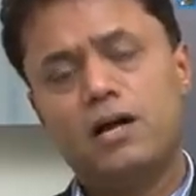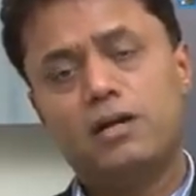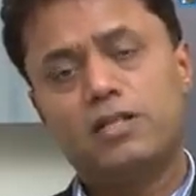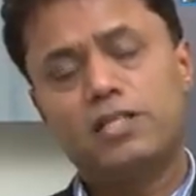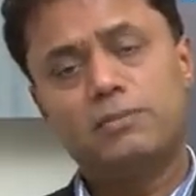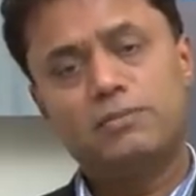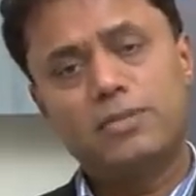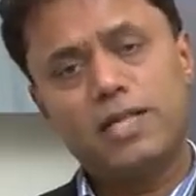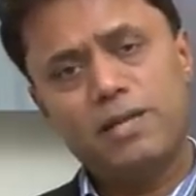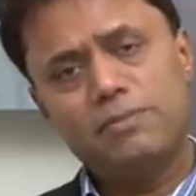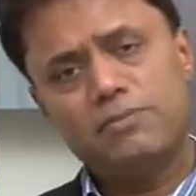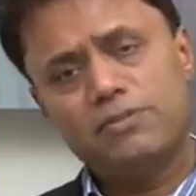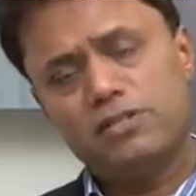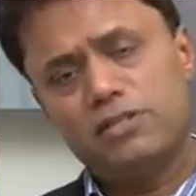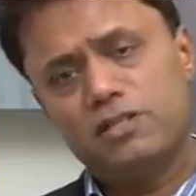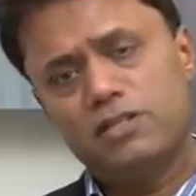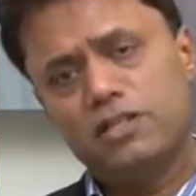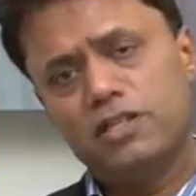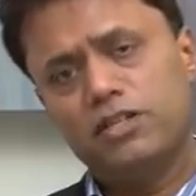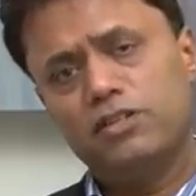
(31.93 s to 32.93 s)
Sometimes,
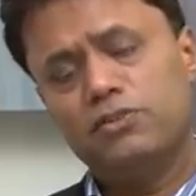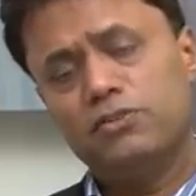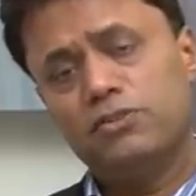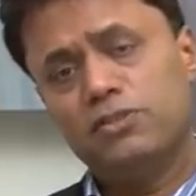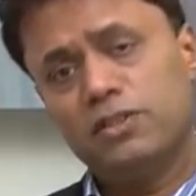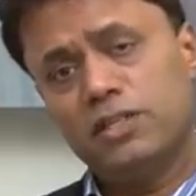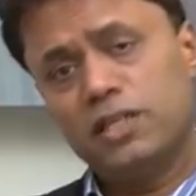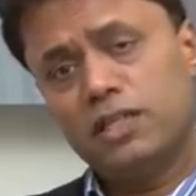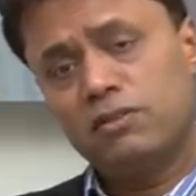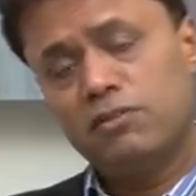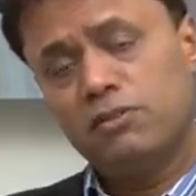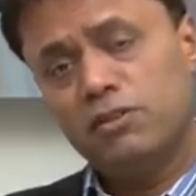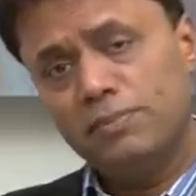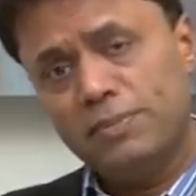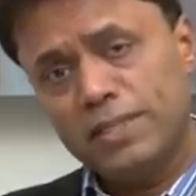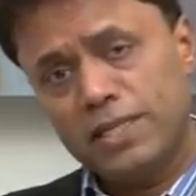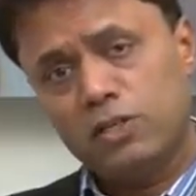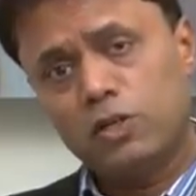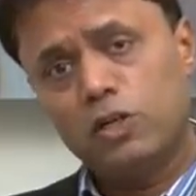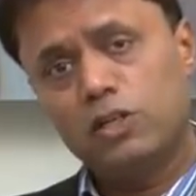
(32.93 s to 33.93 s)
there could
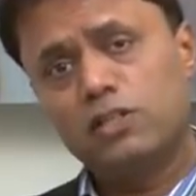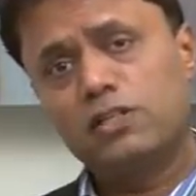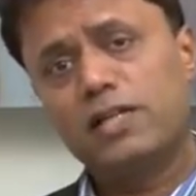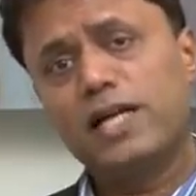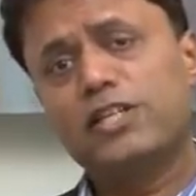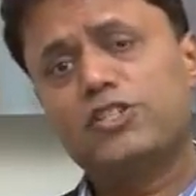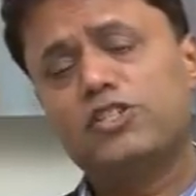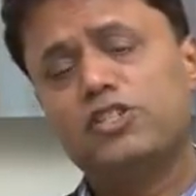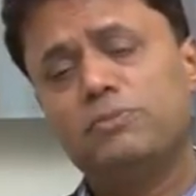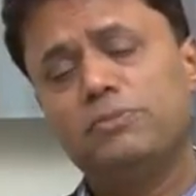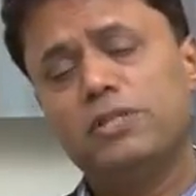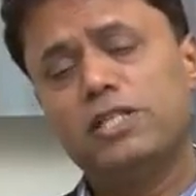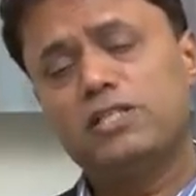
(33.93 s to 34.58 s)
be a contraction,